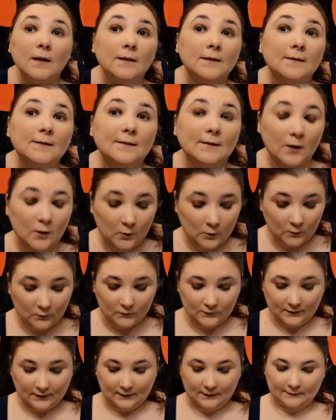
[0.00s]
So I
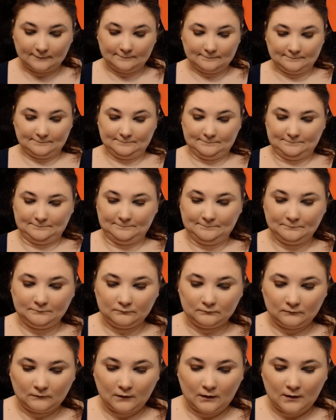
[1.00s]
was like,
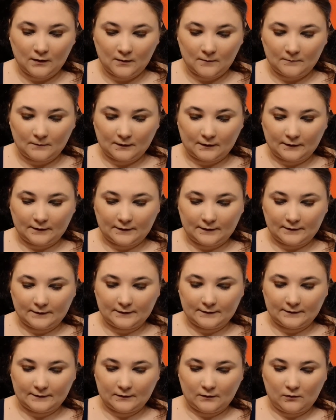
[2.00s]

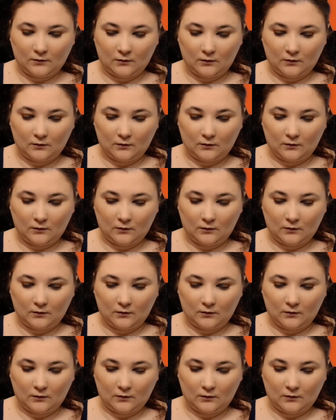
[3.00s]
because